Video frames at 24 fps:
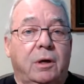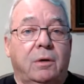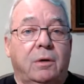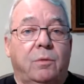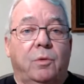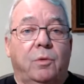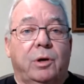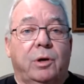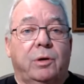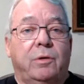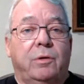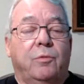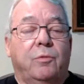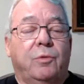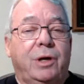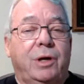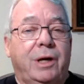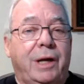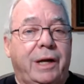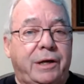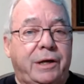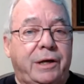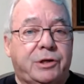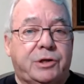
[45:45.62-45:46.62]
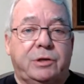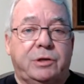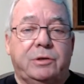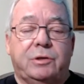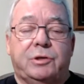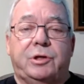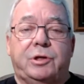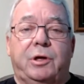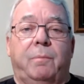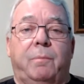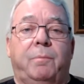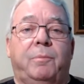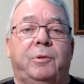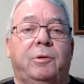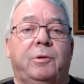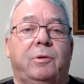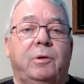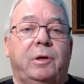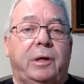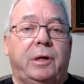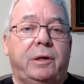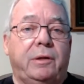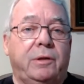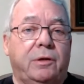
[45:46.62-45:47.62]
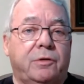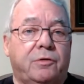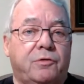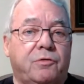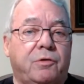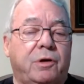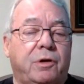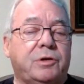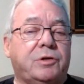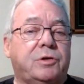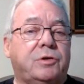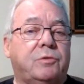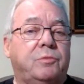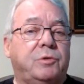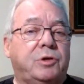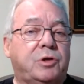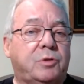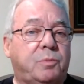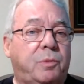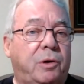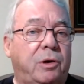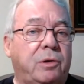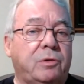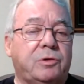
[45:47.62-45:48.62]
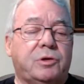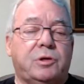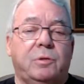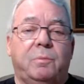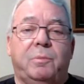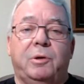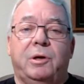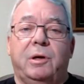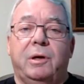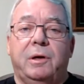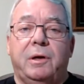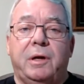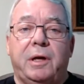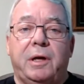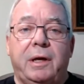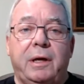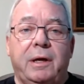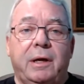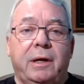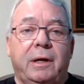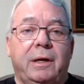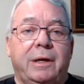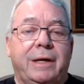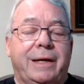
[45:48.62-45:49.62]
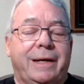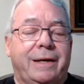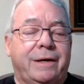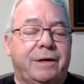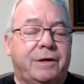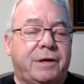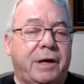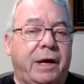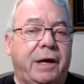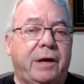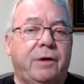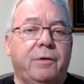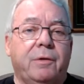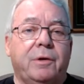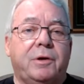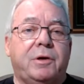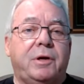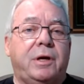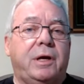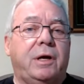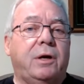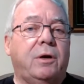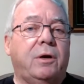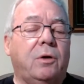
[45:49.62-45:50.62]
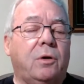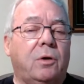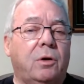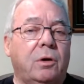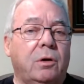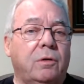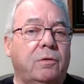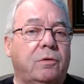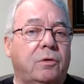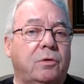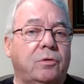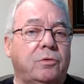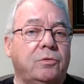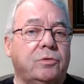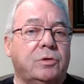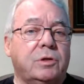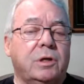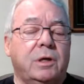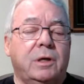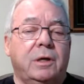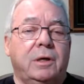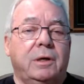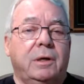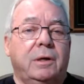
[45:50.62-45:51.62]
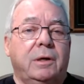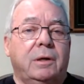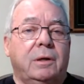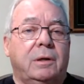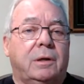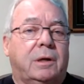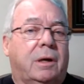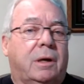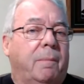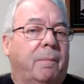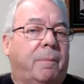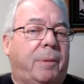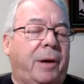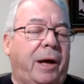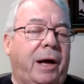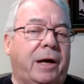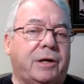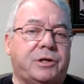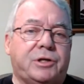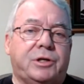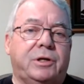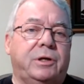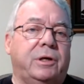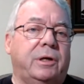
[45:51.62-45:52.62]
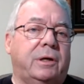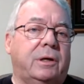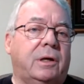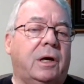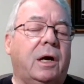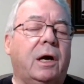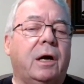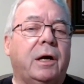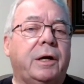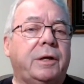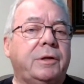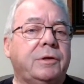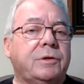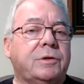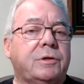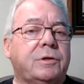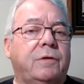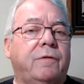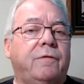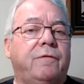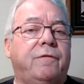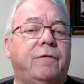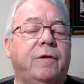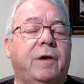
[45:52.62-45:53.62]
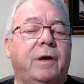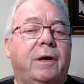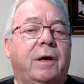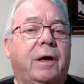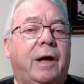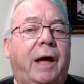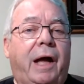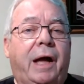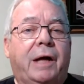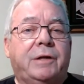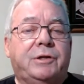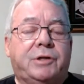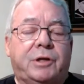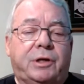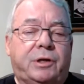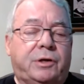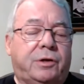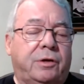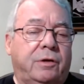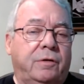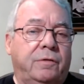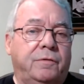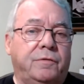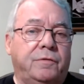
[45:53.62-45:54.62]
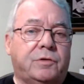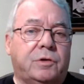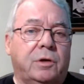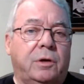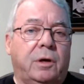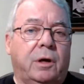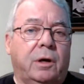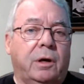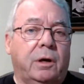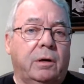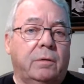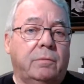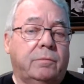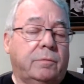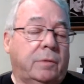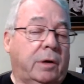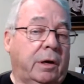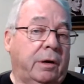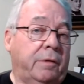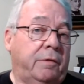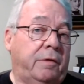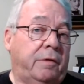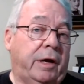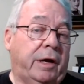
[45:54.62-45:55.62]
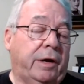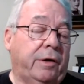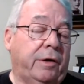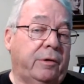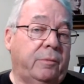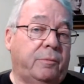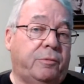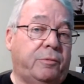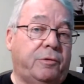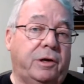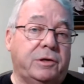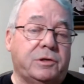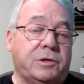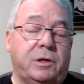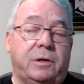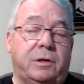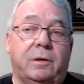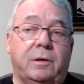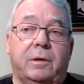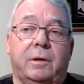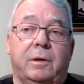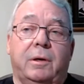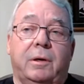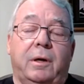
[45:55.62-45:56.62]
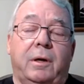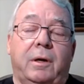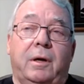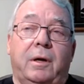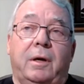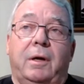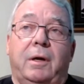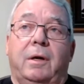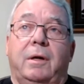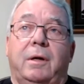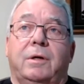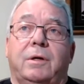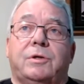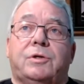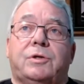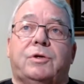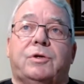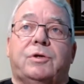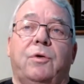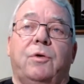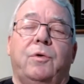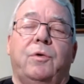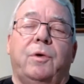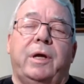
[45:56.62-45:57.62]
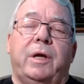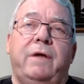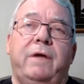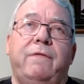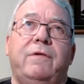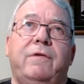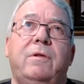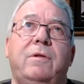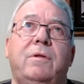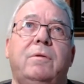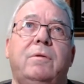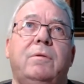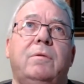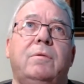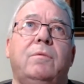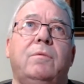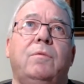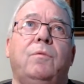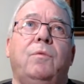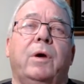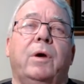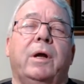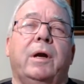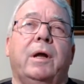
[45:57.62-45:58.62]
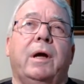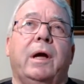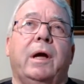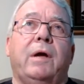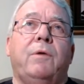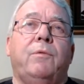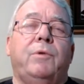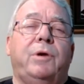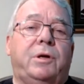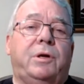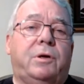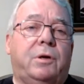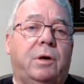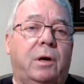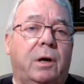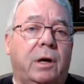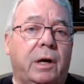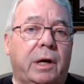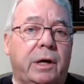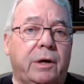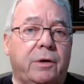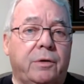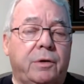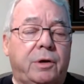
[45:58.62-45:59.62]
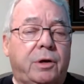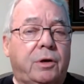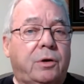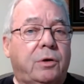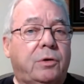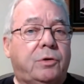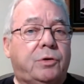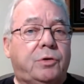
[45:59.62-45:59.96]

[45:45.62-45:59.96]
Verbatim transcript: where the relationship building, the trust, responsibility, integrity, and all of those compassionate kinds of adjectives are, are there and present. So even when I retired in